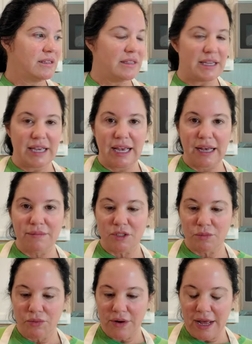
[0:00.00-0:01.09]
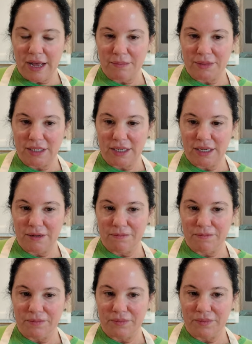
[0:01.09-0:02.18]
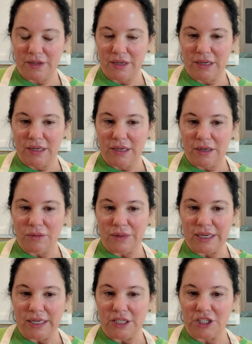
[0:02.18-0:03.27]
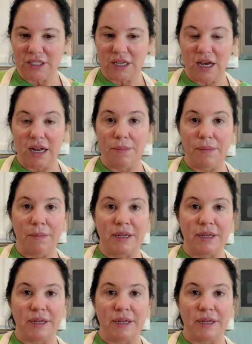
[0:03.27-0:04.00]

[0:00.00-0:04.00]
yams prepped. We just cut up a